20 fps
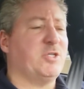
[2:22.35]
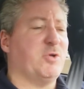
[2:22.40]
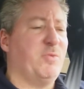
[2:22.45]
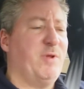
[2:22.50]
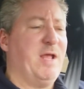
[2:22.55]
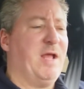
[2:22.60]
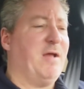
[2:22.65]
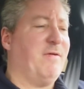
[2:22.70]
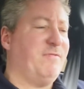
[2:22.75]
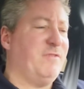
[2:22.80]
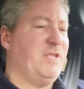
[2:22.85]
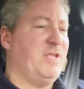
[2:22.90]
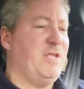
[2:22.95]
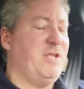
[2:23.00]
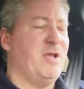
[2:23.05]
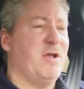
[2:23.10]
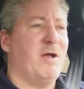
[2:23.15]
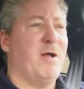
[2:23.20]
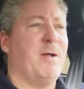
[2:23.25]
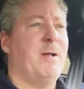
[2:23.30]
So we have
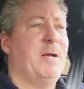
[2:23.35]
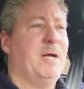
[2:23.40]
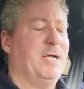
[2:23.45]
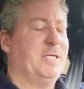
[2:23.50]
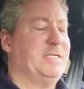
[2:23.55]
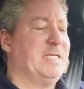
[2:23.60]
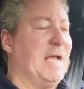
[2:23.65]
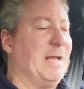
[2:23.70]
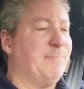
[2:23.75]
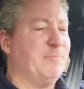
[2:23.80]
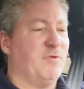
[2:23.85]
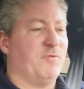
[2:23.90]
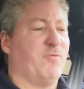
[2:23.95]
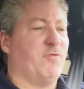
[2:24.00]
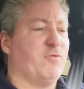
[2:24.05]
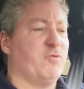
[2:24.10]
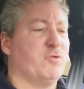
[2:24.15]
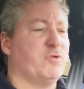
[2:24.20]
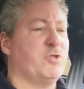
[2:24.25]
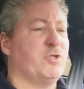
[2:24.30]
the
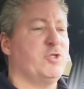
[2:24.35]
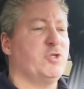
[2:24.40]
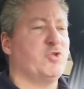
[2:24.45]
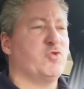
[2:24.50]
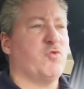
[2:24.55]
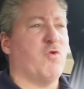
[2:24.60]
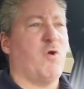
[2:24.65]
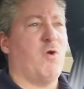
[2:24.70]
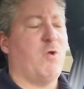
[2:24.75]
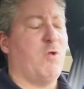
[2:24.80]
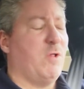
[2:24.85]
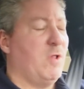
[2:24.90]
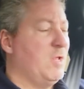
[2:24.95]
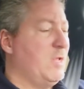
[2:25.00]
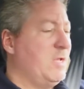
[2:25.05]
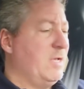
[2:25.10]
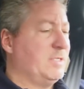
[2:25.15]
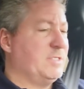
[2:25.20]
adaptive cruise control